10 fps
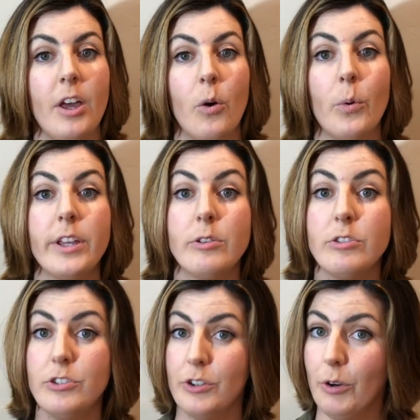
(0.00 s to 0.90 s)
What you
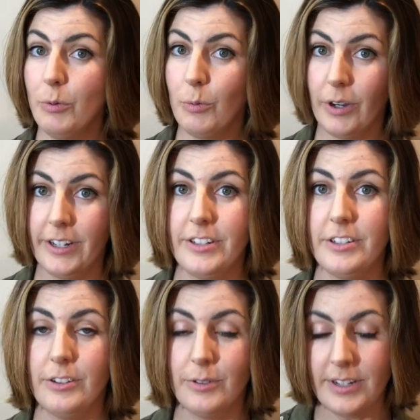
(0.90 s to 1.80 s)
don't want to
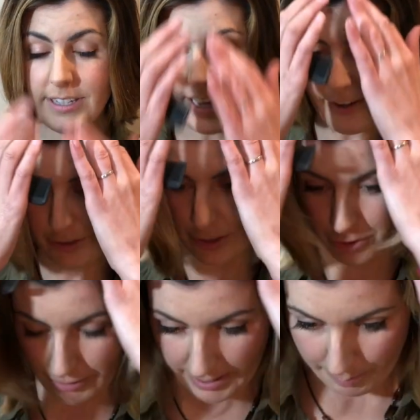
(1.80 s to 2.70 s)
do is have a
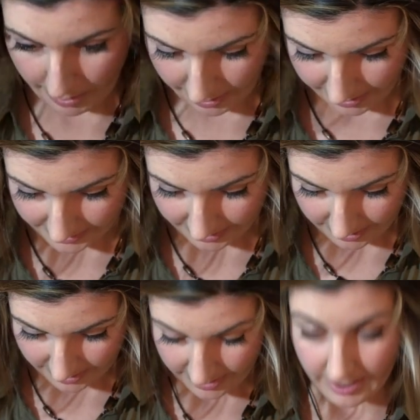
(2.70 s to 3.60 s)
straight part
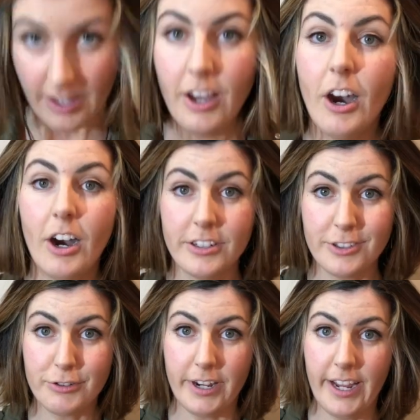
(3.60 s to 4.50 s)
on
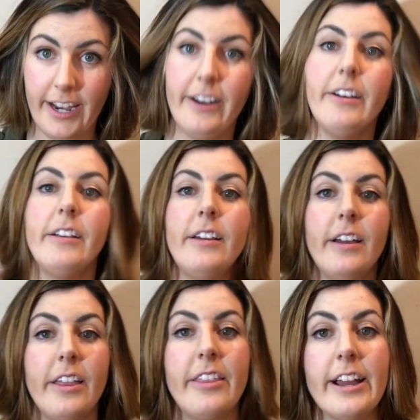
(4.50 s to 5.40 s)
straight hair.
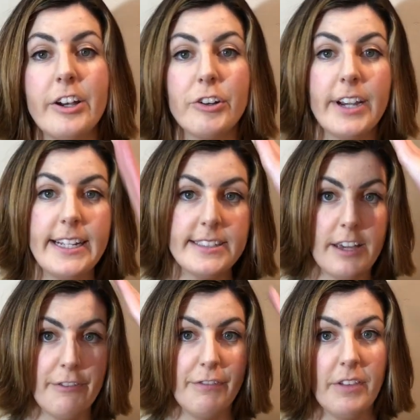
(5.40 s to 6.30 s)
That creates a
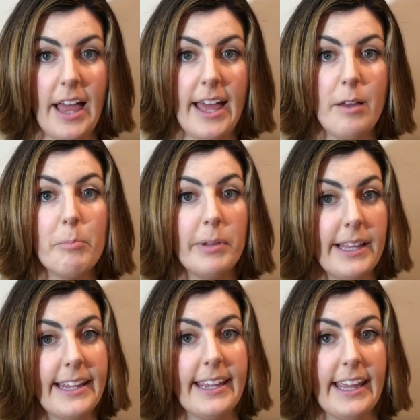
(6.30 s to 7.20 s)
flat,
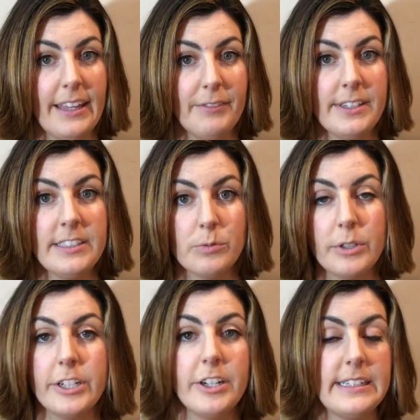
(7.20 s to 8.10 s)
blank canvas where
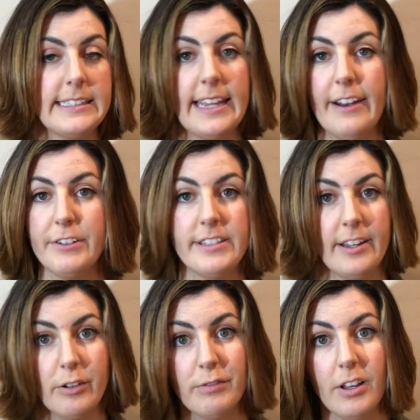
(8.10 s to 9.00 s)
you're going to see every
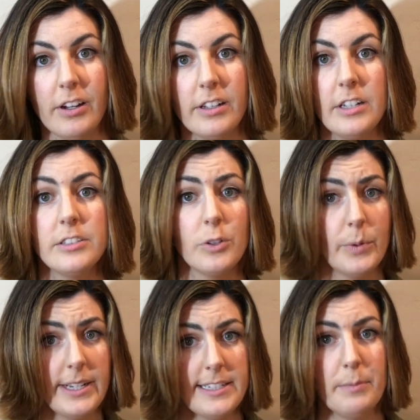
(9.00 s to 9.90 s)
single flaw. So we
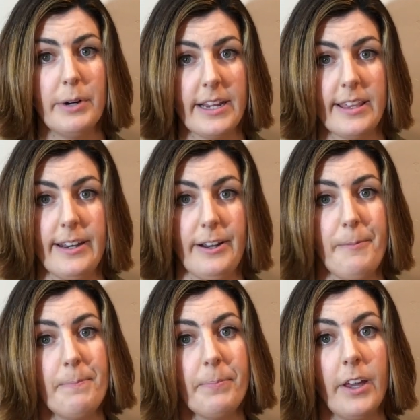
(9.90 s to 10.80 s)
need to break that up.
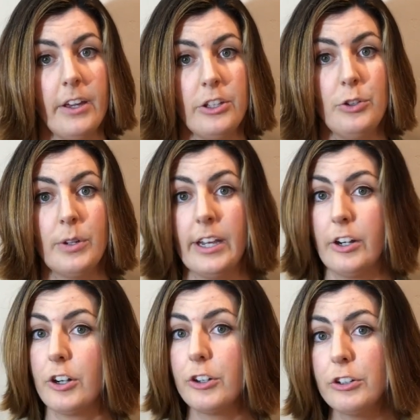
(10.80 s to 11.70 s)
You can
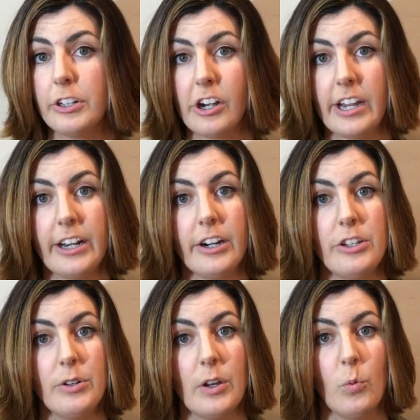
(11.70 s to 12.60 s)
curl your hair, you
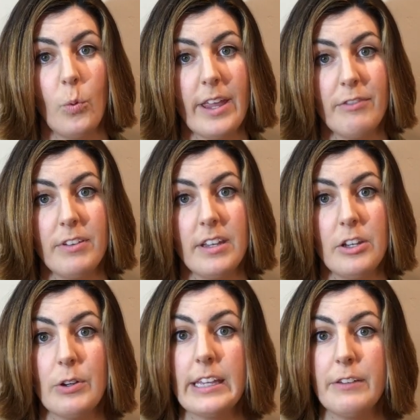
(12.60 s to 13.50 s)
can wave it, you
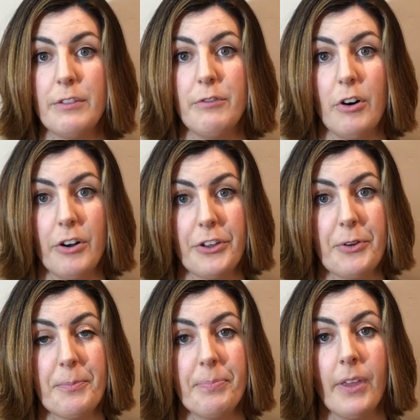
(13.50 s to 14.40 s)
can give it volume.
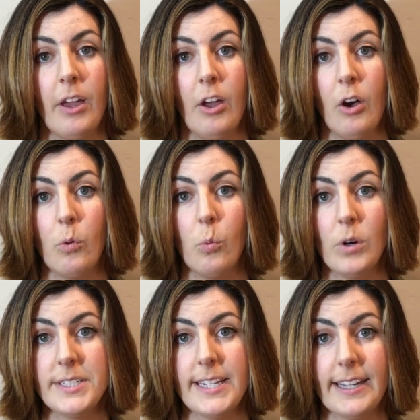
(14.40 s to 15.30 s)

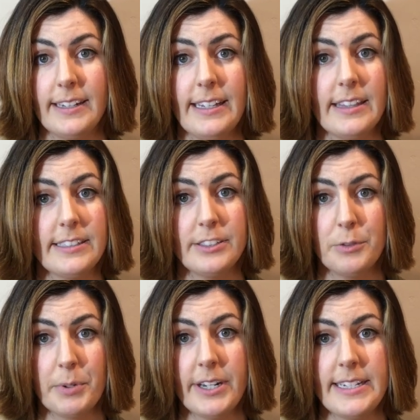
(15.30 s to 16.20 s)
One technique that's
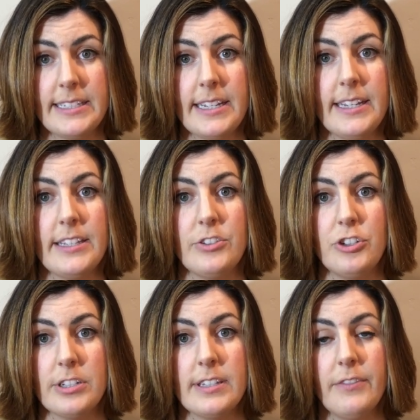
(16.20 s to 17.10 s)
super easy is
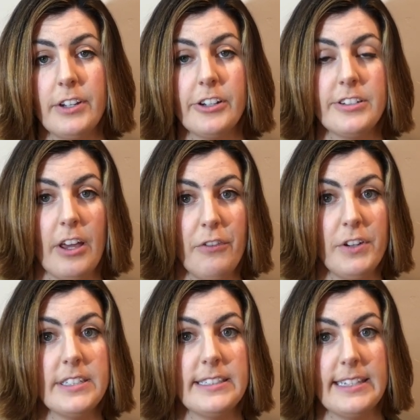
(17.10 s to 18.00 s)
just giving yourself
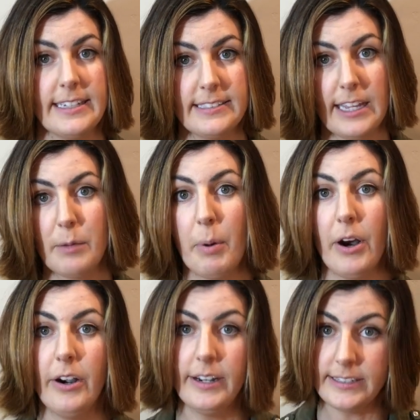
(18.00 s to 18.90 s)
a zigzag
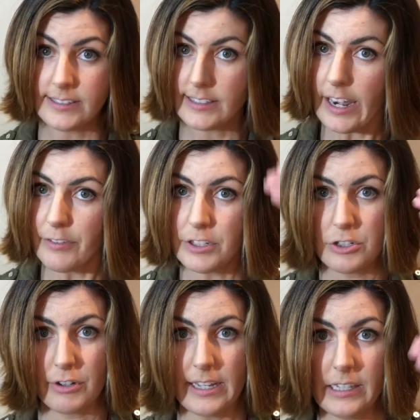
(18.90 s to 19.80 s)
part instead of a
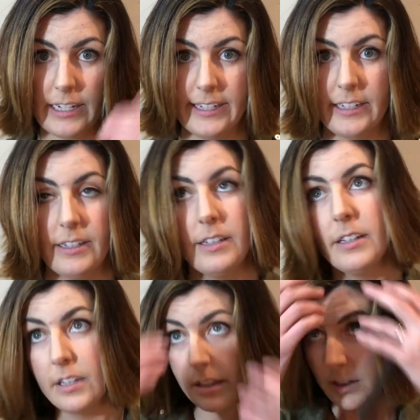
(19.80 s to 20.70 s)
straight line.
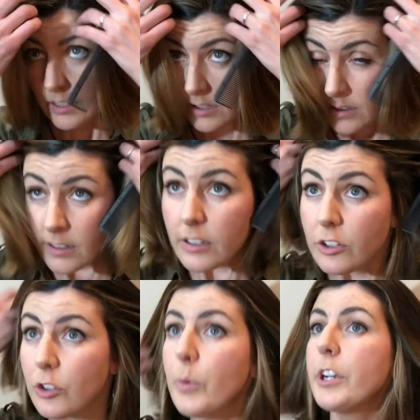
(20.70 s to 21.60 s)

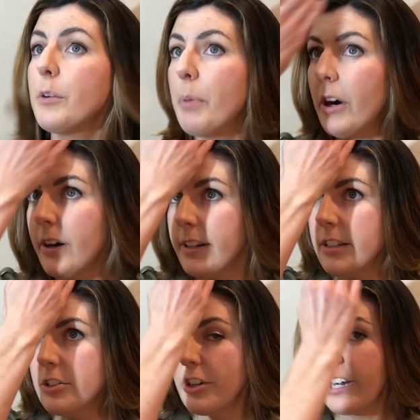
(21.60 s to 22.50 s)
So where your part
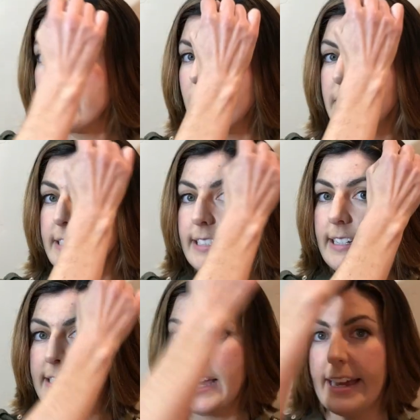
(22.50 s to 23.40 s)
is, you're actually going to
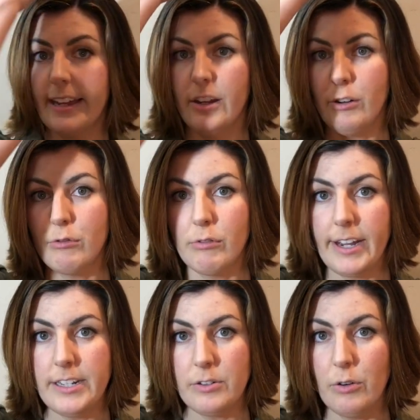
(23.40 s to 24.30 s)
zigzag
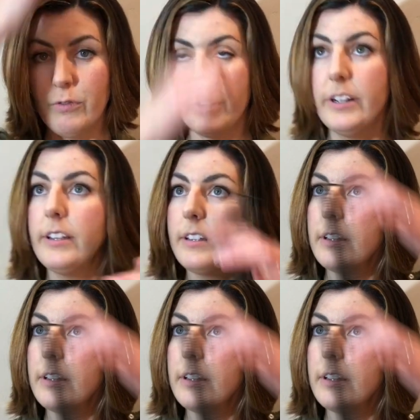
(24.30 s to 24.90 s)
right over it.